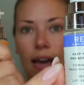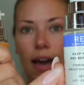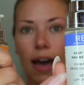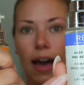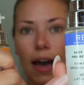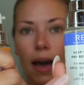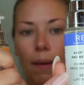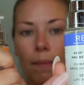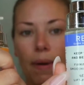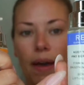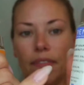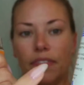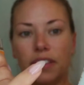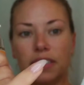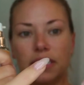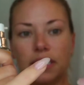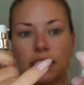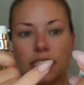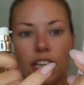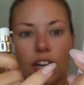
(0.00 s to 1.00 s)
And
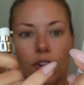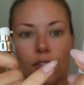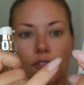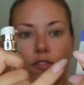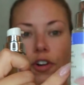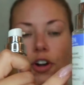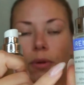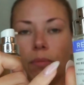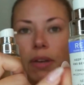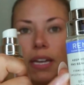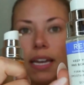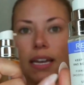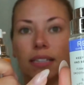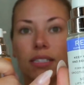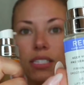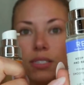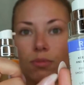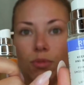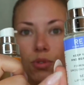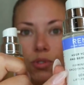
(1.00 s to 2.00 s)
this is their firming
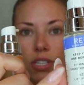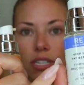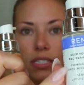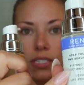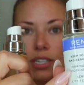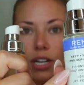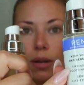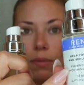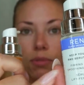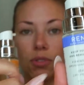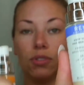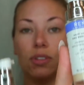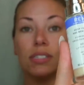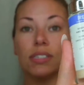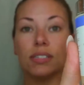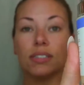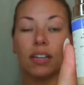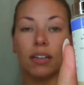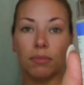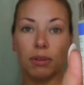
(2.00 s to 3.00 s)
and smoothing serum. So this
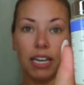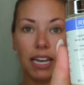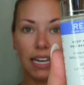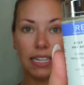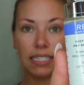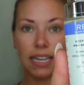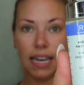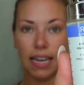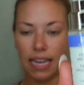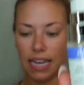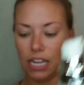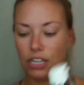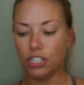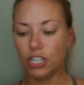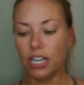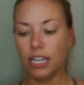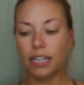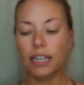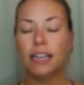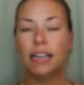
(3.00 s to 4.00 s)
is going to be
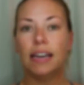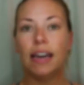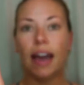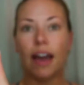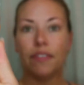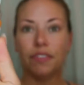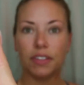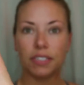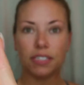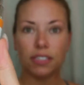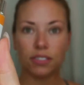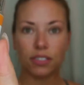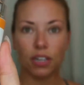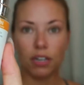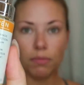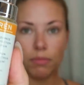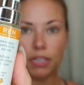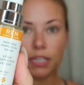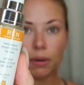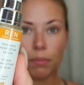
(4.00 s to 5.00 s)
anti-aging, and this is
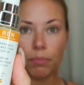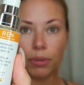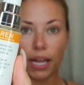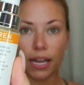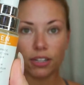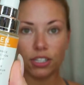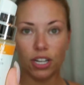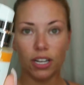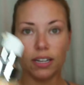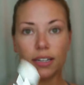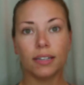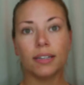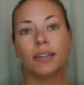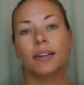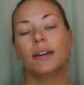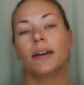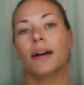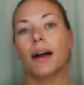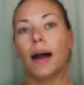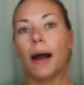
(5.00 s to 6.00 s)
going to be complexion.
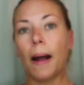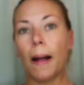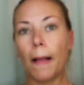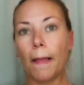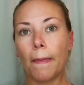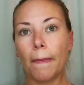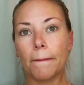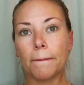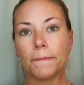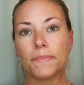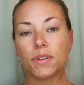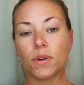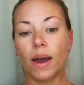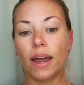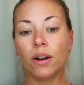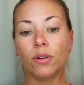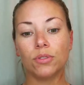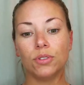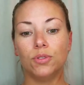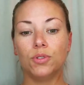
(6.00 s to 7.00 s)
So
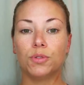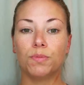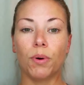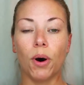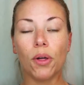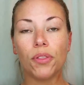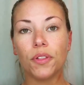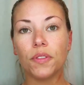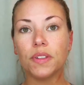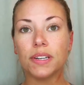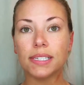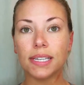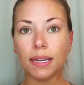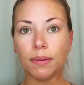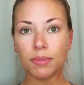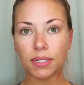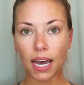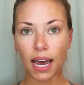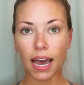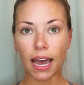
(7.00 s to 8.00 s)
I don't use both at the
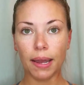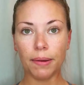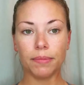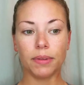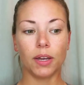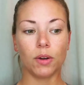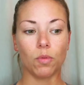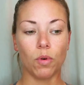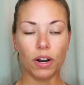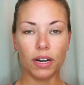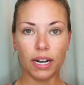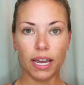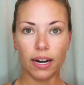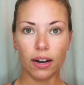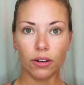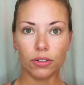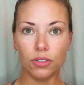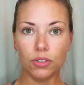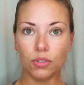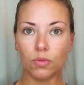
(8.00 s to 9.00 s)
same time. Like one night
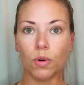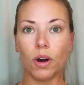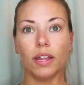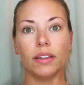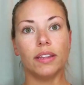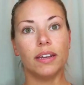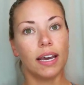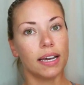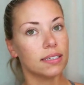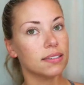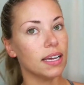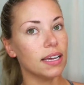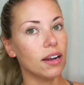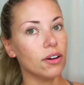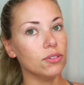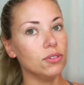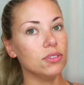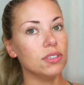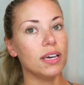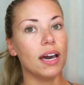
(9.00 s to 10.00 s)
I'll use one, the next night
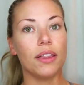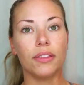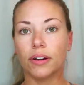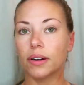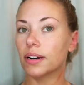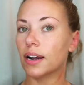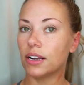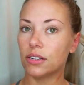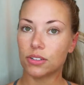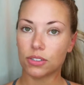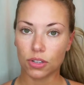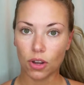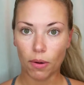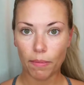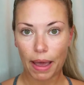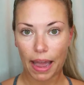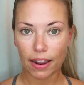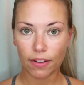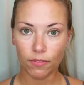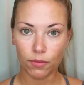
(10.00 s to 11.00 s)
I'll use the other, and I just go
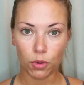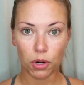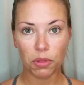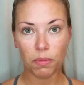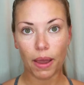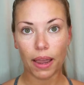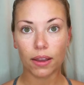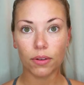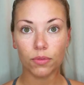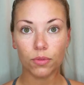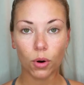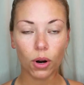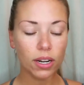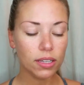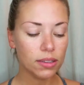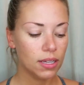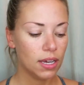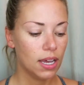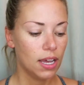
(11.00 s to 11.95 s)
back and forth, back and forth.